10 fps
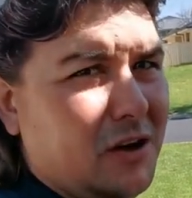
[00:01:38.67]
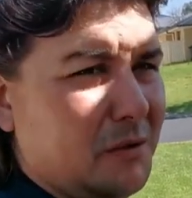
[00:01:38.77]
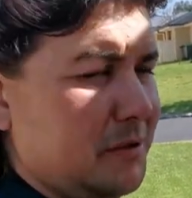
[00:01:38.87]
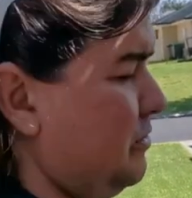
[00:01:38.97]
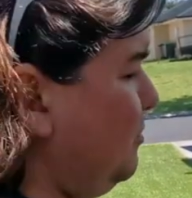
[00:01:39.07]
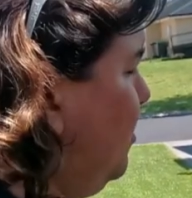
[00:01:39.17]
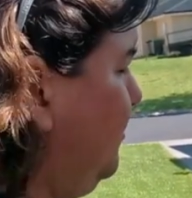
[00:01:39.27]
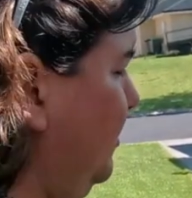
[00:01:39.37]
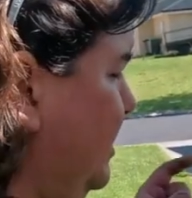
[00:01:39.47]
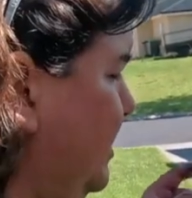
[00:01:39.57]
I'm going to
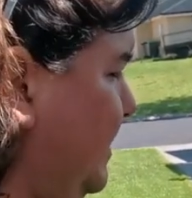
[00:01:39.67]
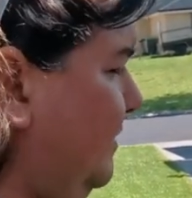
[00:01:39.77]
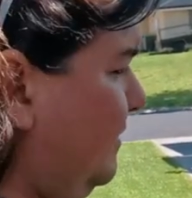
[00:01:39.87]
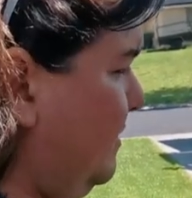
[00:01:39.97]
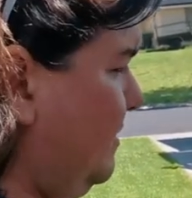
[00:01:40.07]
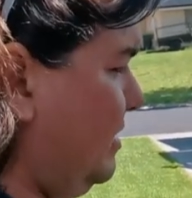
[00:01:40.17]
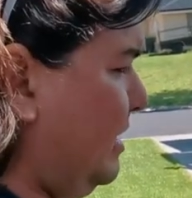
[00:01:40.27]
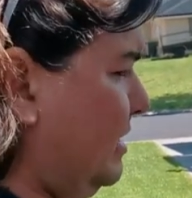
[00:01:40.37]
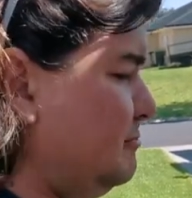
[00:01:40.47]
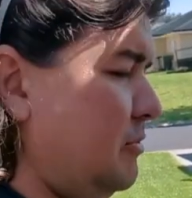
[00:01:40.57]
rifle into this and
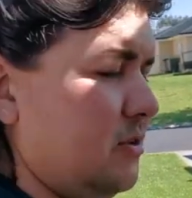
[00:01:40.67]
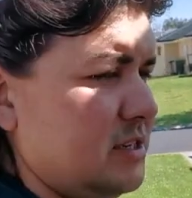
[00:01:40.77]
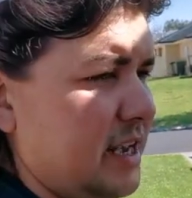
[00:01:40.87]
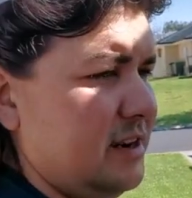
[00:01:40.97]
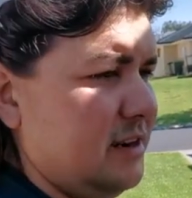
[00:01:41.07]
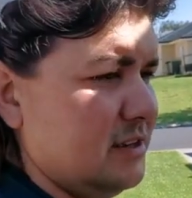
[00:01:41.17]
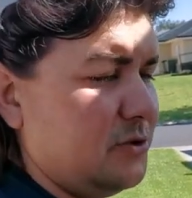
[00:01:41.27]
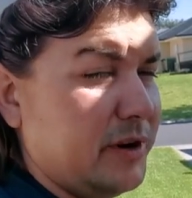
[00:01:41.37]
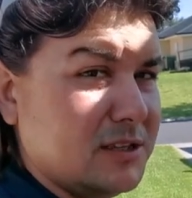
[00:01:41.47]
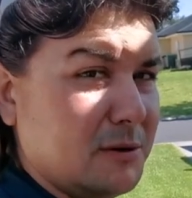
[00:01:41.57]
get this box out as
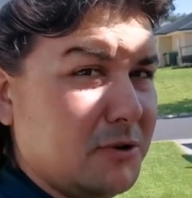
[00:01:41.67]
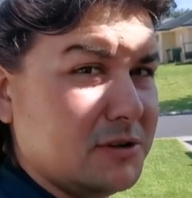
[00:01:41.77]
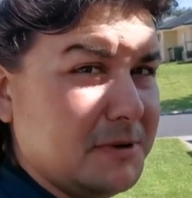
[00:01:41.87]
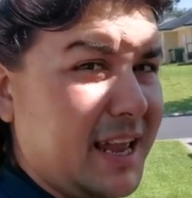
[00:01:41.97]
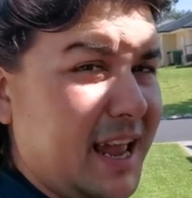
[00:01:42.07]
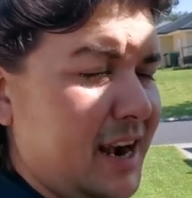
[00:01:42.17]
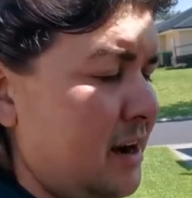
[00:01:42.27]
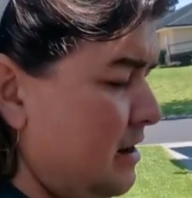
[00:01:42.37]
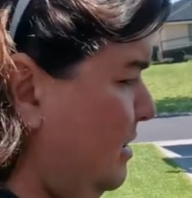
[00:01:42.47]
quick as I possibly can,